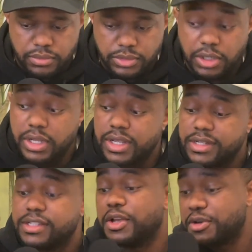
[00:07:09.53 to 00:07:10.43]
So
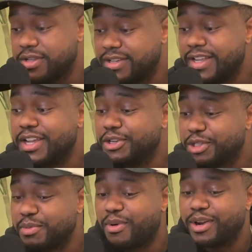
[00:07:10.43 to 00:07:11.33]
the
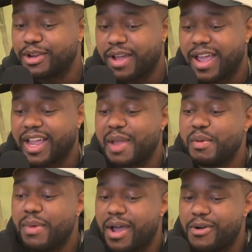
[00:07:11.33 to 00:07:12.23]
interesting part though, how it came
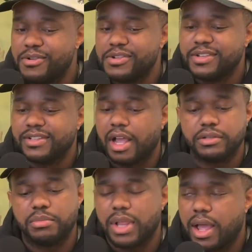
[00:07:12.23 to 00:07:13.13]
about, I
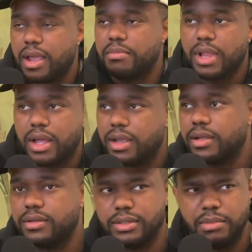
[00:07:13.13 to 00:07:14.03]
was applying
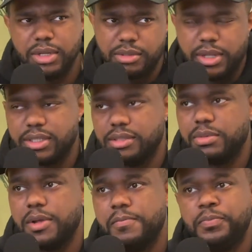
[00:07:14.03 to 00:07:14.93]
to a bunch of places,
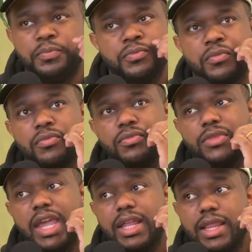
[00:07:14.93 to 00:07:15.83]
but
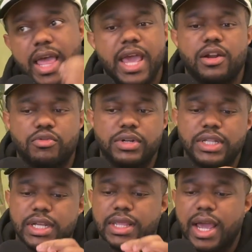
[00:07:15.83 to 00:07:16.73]
Atlanta
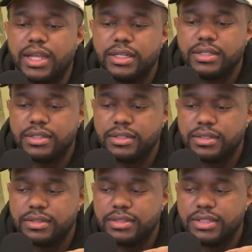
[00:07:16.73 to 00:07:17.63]
really like
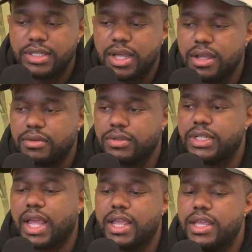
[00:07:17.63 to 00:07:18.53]
stuck,
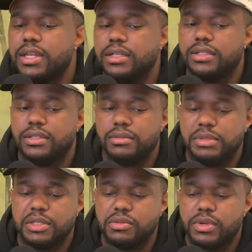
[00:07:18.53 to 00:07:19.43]
really like hit us
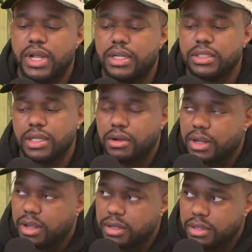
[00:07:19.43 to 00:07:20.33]
because we went down to
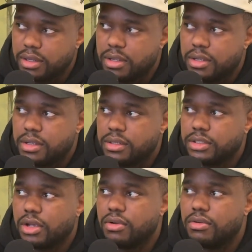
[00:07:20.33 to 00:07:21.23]
SneakerCon.
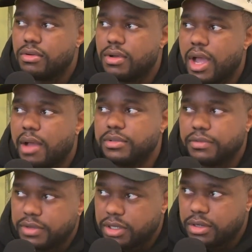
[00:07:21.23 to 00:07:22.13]
So I was
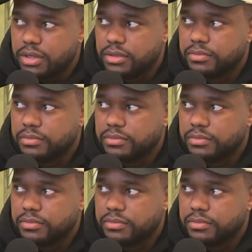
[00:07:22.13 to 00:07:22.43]
a vendor.